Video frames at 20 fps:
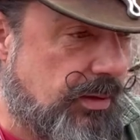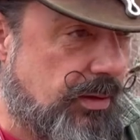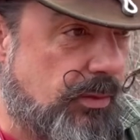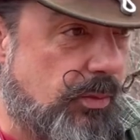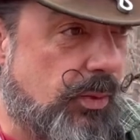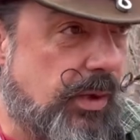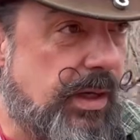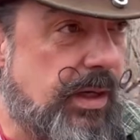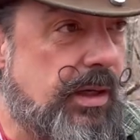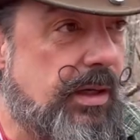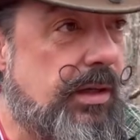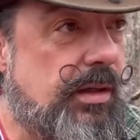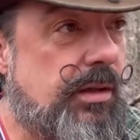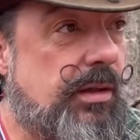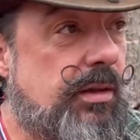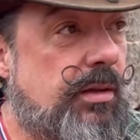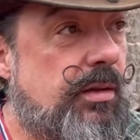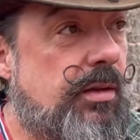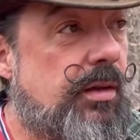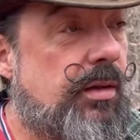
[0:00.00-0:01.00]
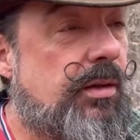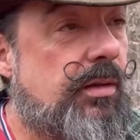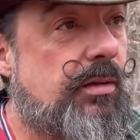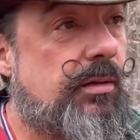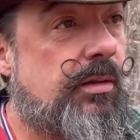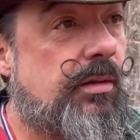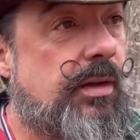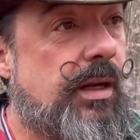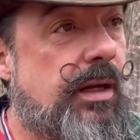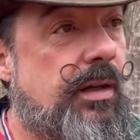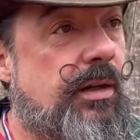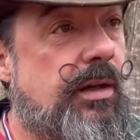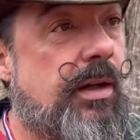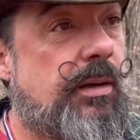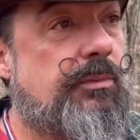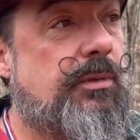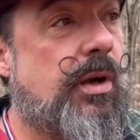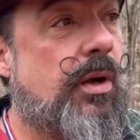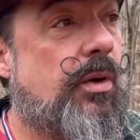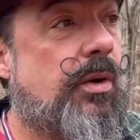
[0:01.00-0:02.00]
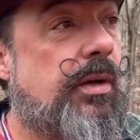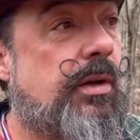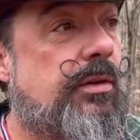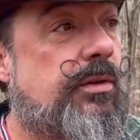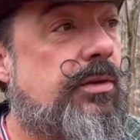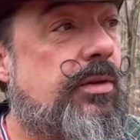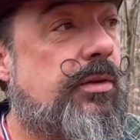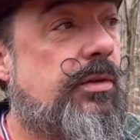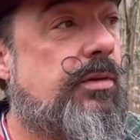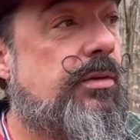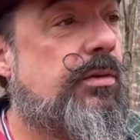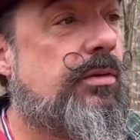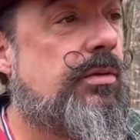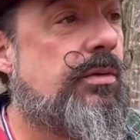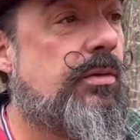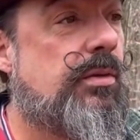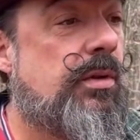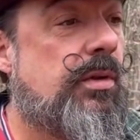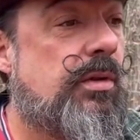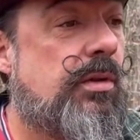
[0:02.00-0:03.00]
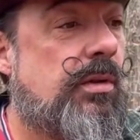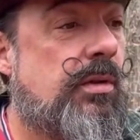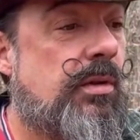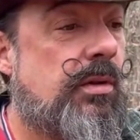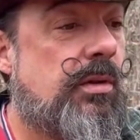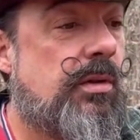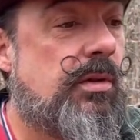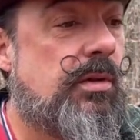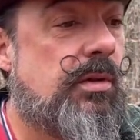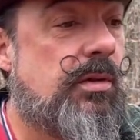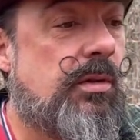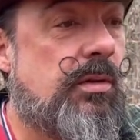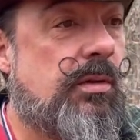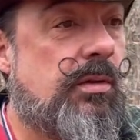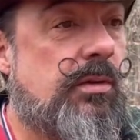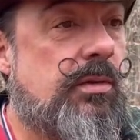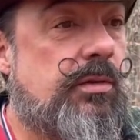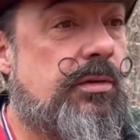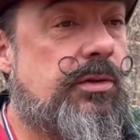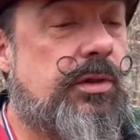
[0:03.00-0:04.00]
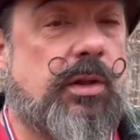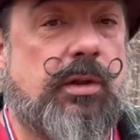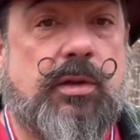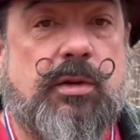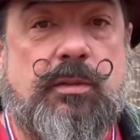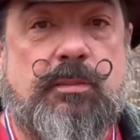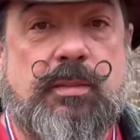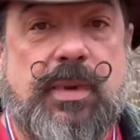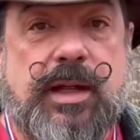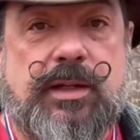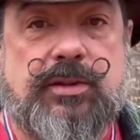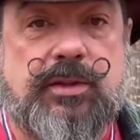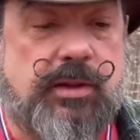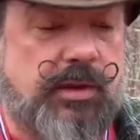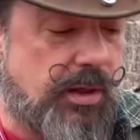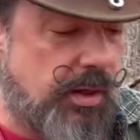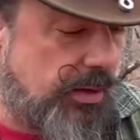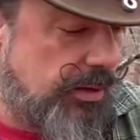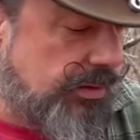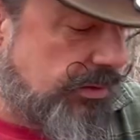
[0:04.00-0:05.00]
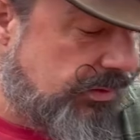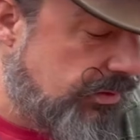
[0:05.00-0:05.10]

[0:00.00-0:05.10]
we ended up going to Tulum, Mexico,